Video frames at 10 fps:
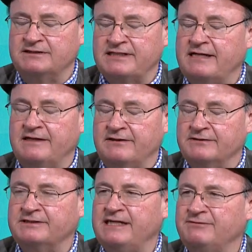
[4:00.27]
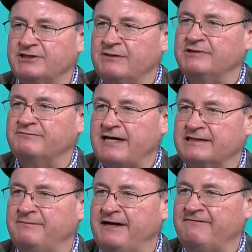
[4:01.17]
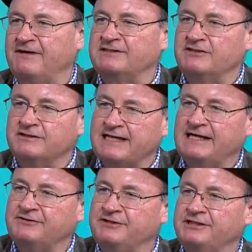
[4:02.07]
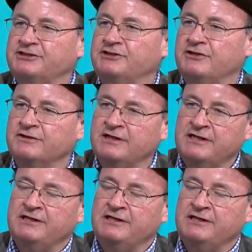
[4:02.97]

set, Thursday we start with Rock the Mayfest, a little okay. non-traditional,